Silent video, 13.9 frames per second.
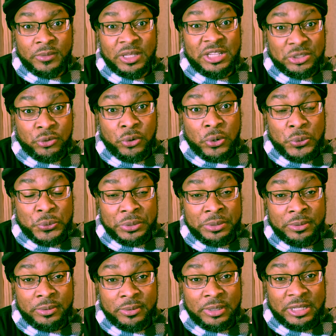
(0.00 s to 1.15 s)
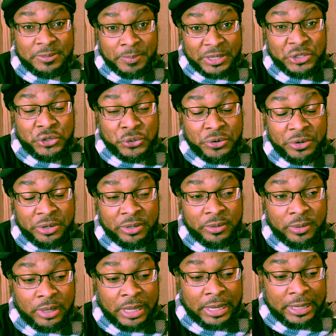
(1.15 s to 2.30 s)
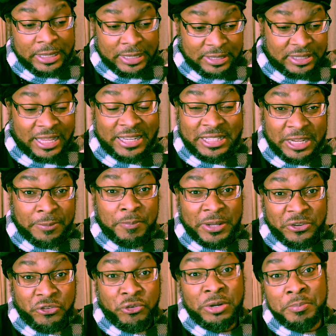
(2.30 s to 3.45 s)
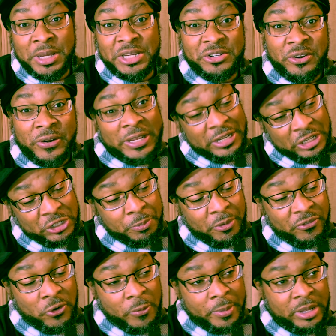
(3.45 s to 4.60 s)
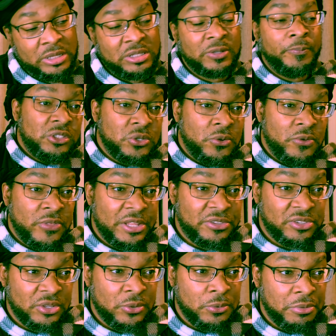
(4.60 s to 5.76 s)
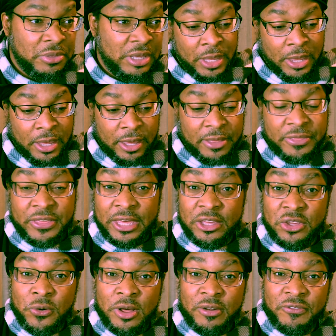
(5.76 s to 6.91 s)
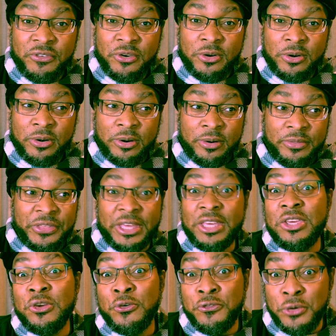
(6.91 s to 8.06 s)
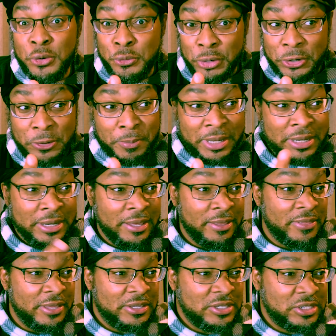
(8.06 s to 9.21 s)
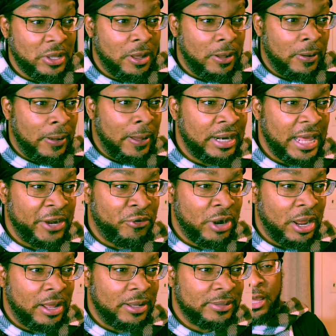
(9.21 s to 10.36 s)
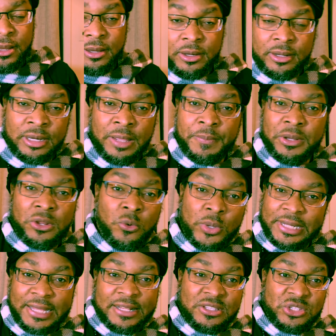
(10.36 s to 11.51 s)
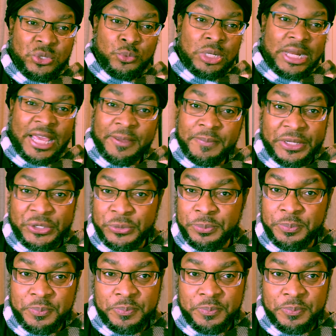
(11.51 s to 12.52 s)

He's grown. He's matured and he's getting better and better in each performance. So that's a good thing. Thank you all for thank you for recommending this song Lyra. And let me know what else you would like me to